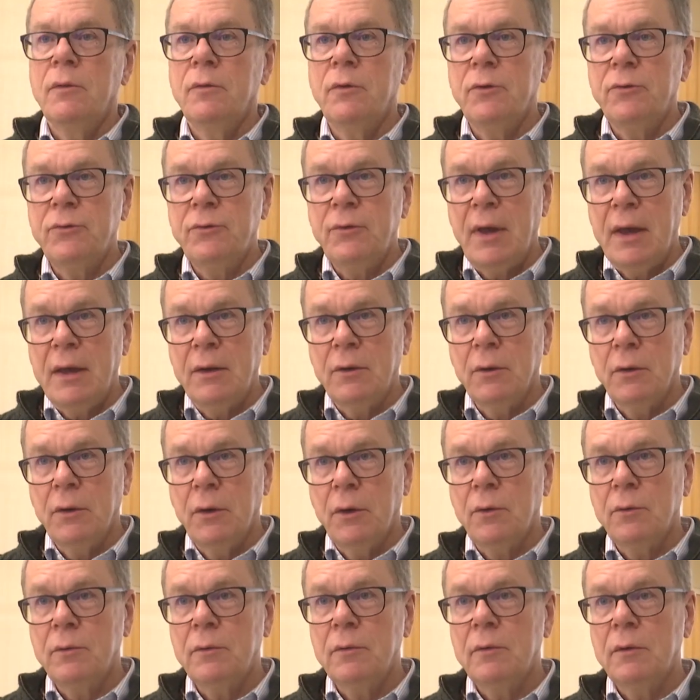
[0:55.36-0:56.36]
The
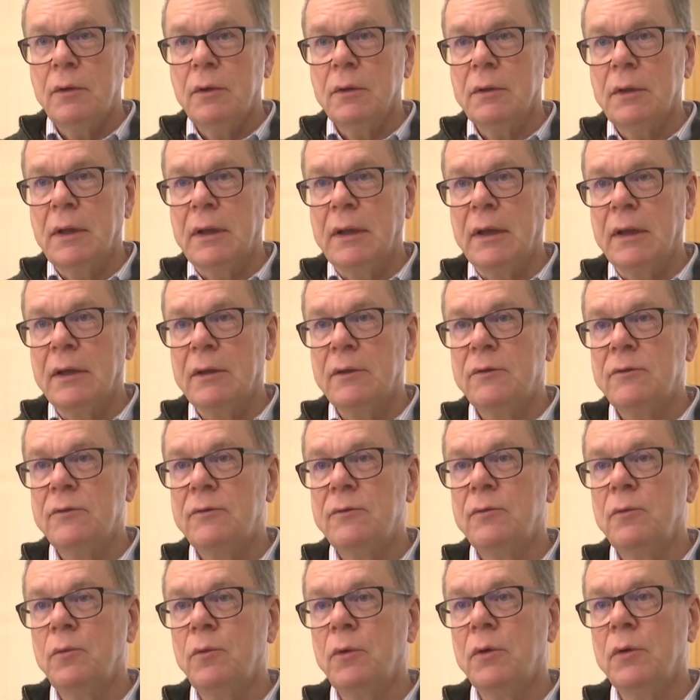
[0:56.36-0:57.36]
standalone
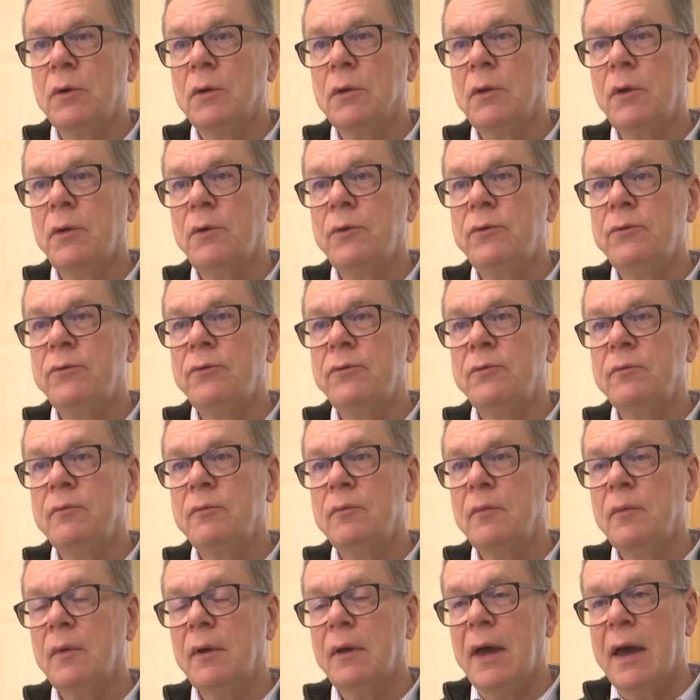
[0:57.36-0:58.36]
clinics will close
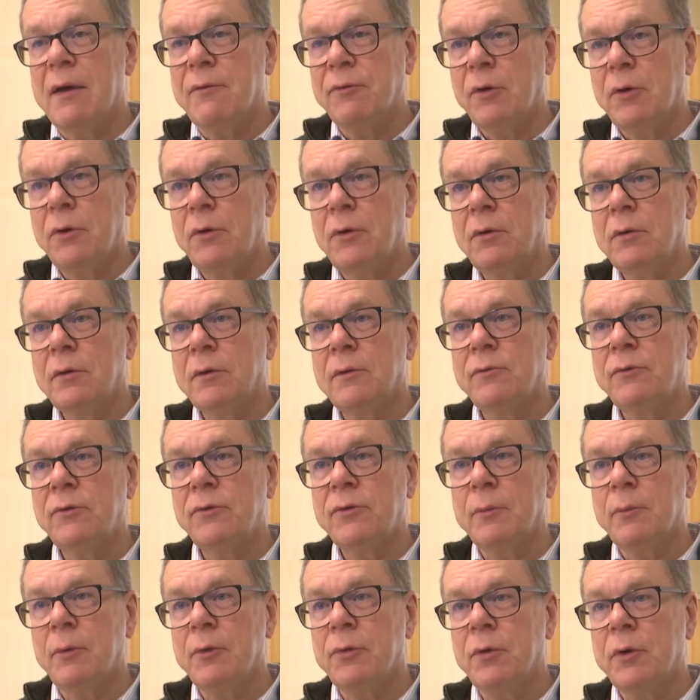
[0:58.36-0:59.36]
afternoon of
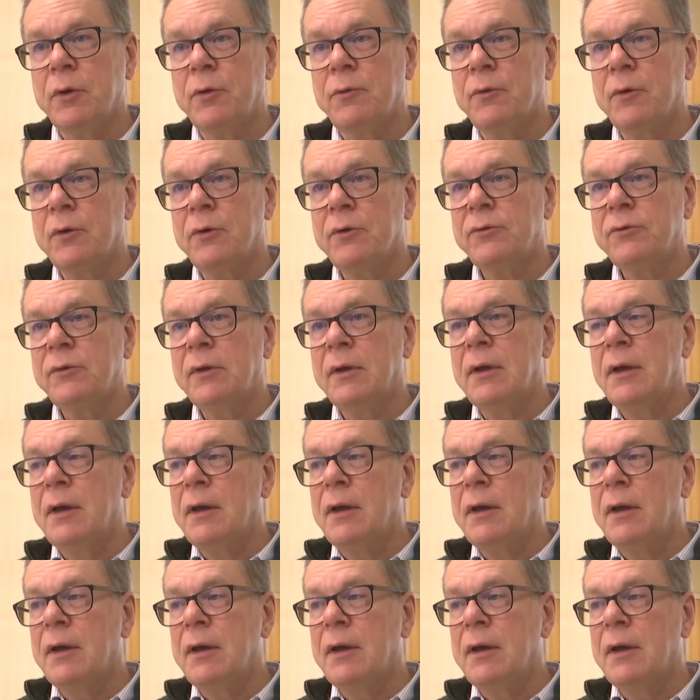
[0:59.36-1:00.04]
December 31st,